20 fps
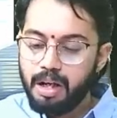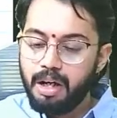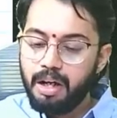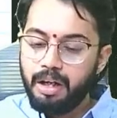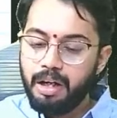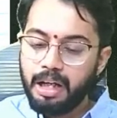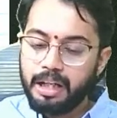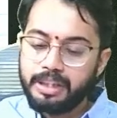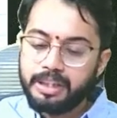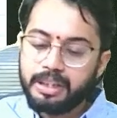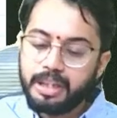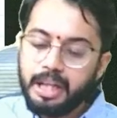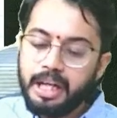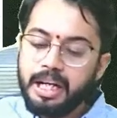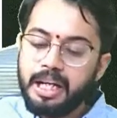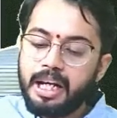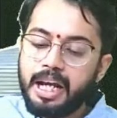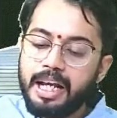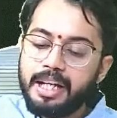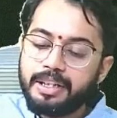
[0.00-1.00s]
Next, in
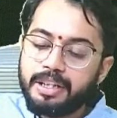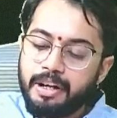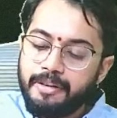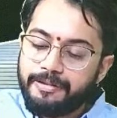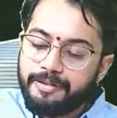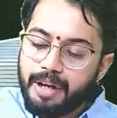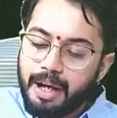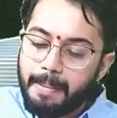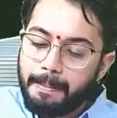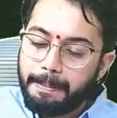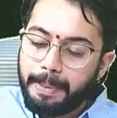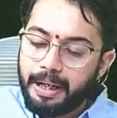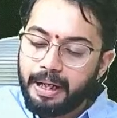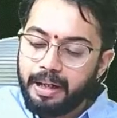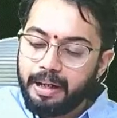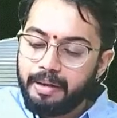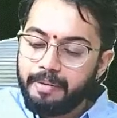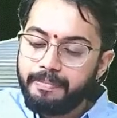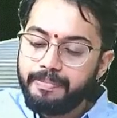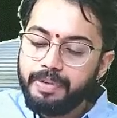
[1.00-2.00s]
case of
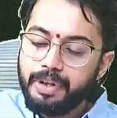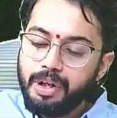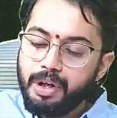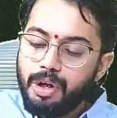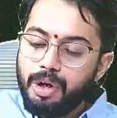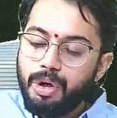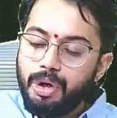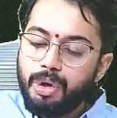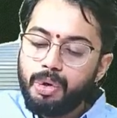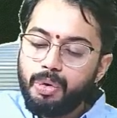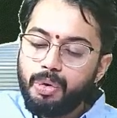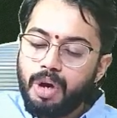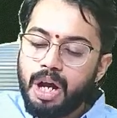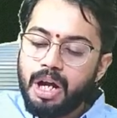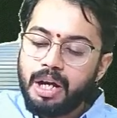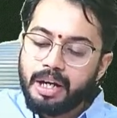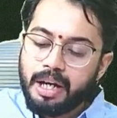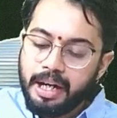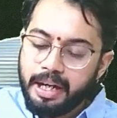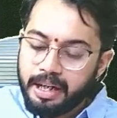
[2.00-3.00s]
company, who are
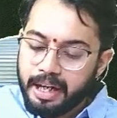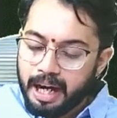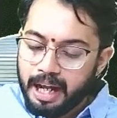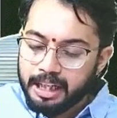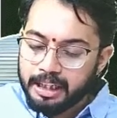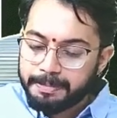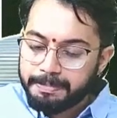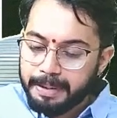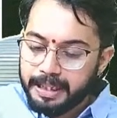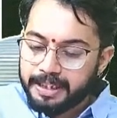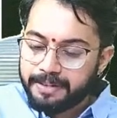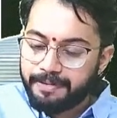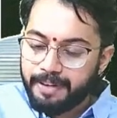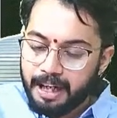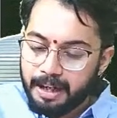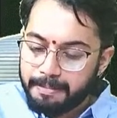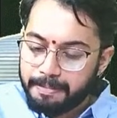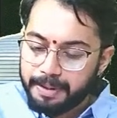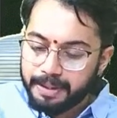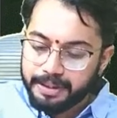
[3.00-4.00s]
treated as
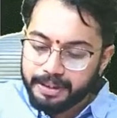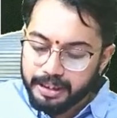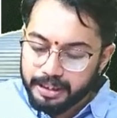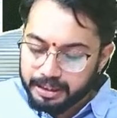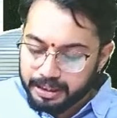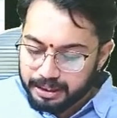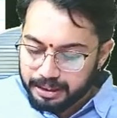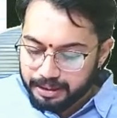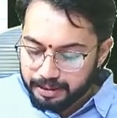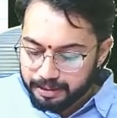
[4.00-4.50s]
specified persons?